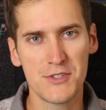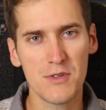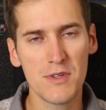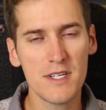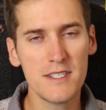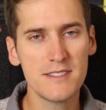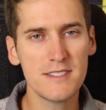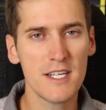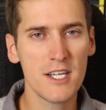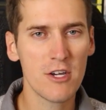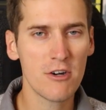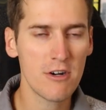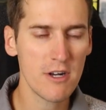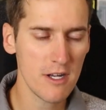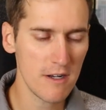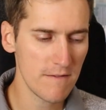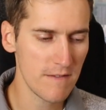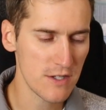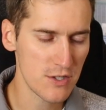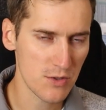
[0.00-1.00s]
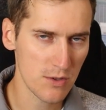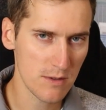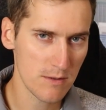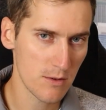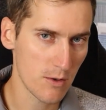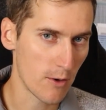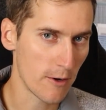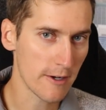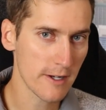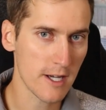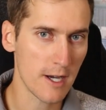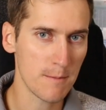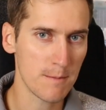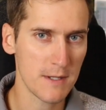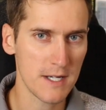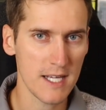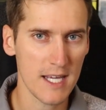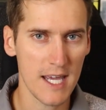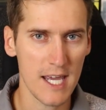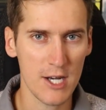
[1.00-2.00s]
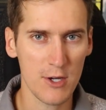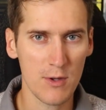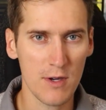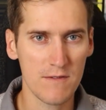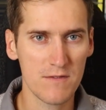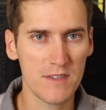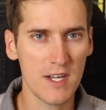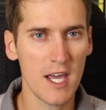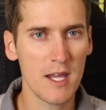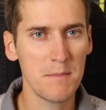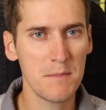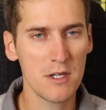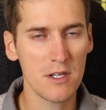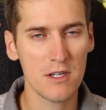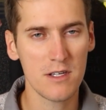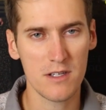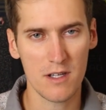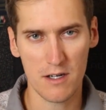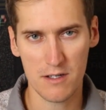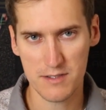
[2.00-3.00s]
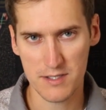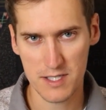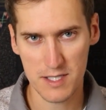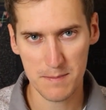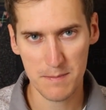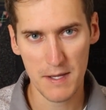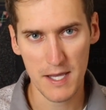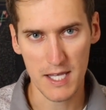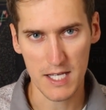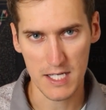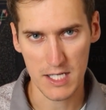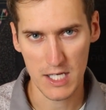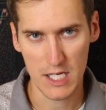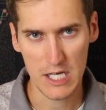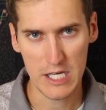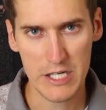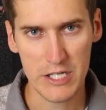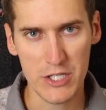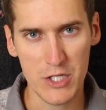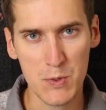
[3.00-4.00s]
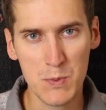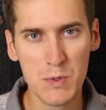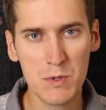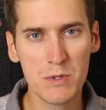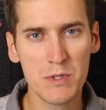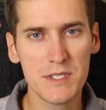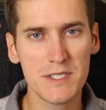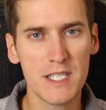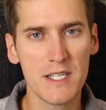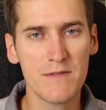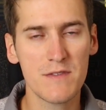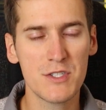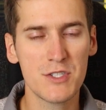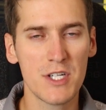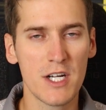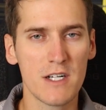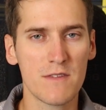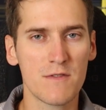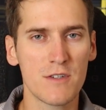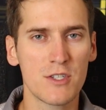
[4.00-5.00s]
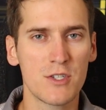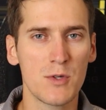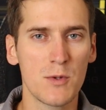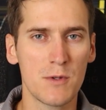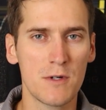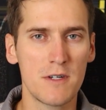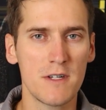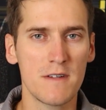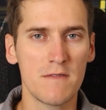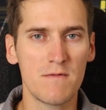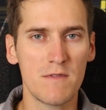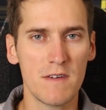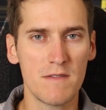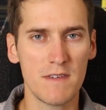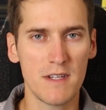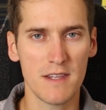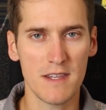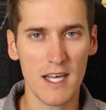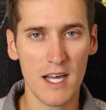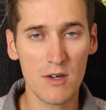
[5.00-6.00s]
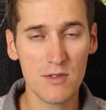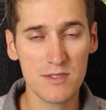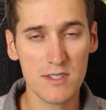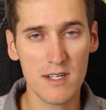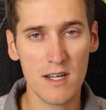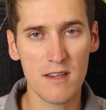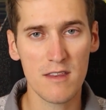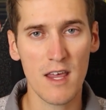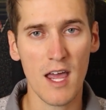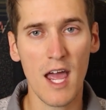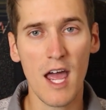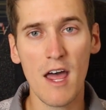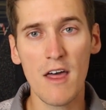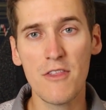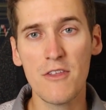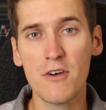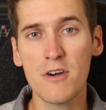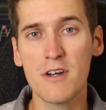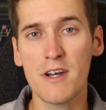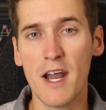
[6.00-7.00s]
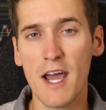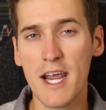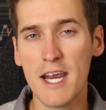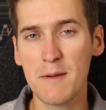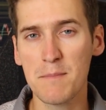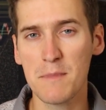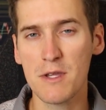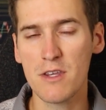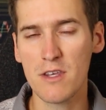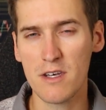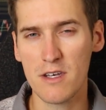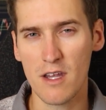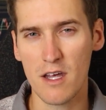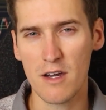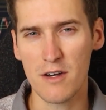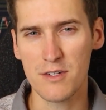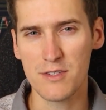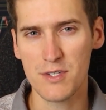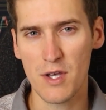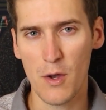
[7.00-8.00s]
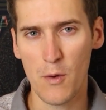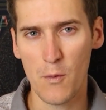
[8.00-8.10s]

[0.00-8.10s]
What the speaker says: So let's say you're an individual or a company and you have $10 million at the bank. You will receive a check for $250,000 and the other $9 million